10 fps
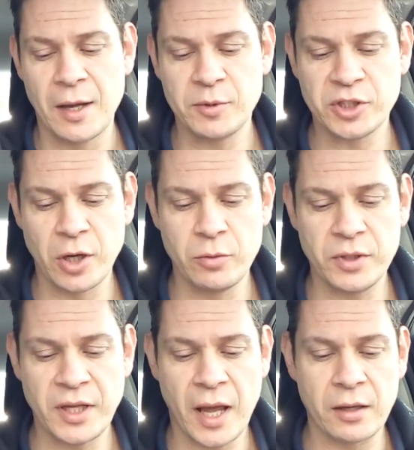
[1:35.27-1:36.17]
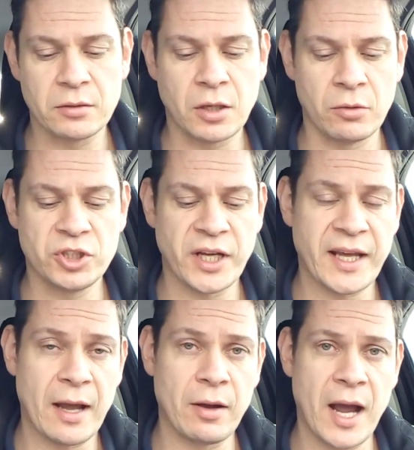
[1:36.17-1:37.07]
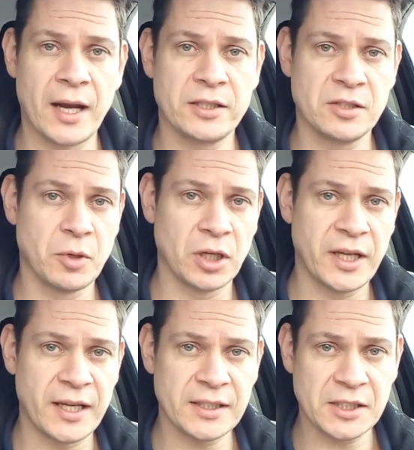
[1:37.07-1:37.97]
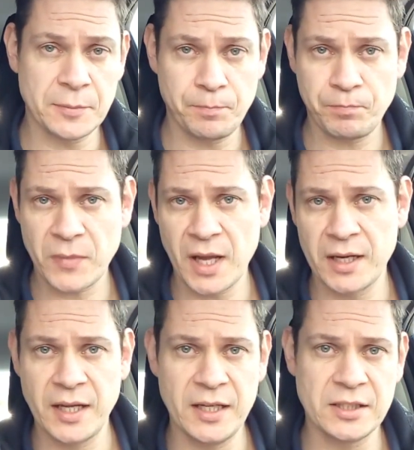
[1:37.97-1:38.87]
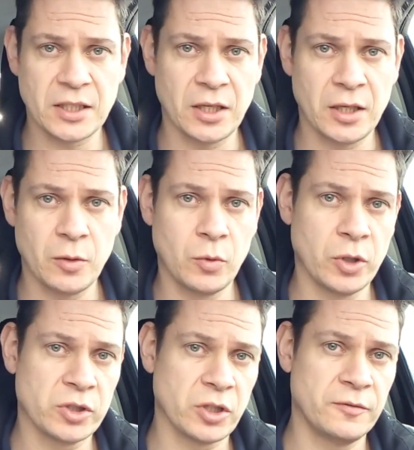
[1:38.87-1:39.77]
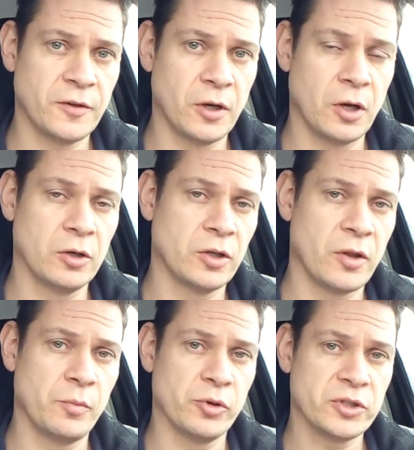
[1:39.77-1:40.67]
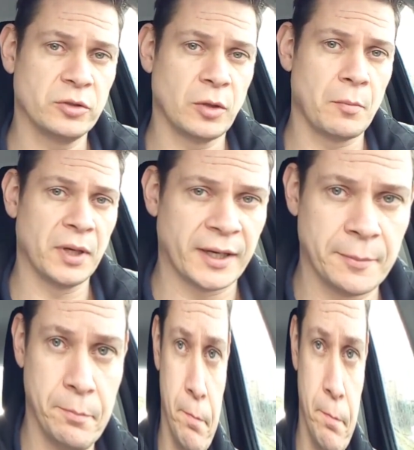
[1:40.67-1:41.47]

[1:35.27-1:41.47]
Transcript: So yeah, go and check out Alex's Model Kits and his work so far on the Bristol Blenheim.